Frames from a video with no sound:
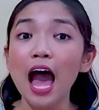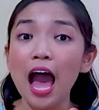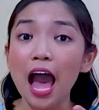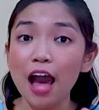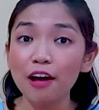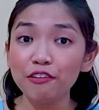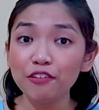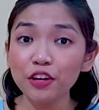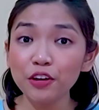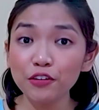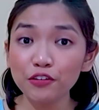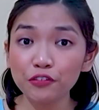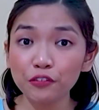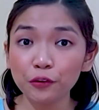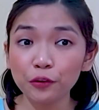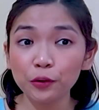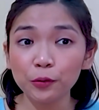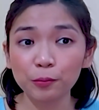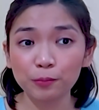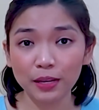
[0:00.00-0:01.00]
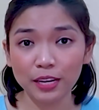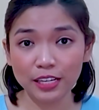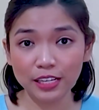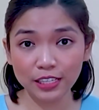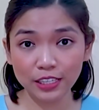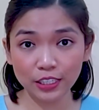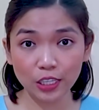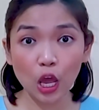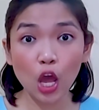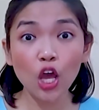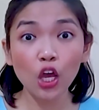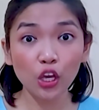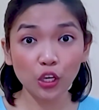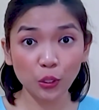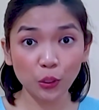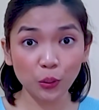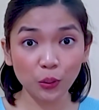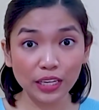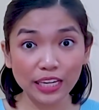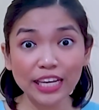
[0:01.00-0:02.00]
Having food means
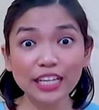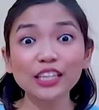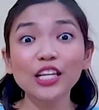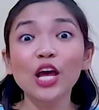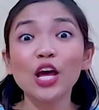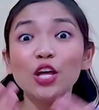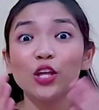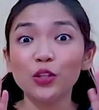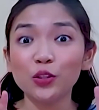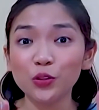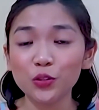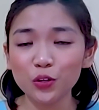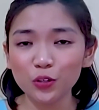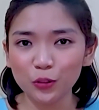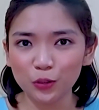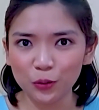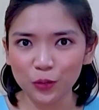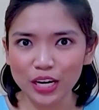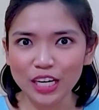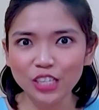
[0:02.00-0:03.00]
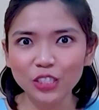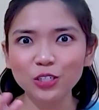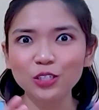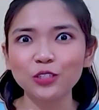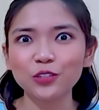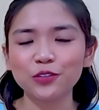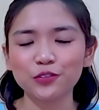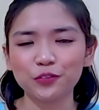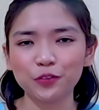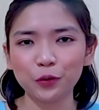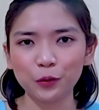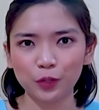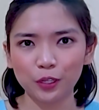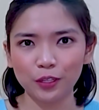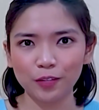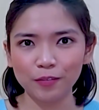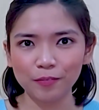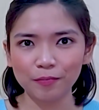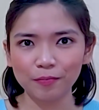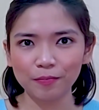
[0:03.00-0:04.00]
you eat nutritious food.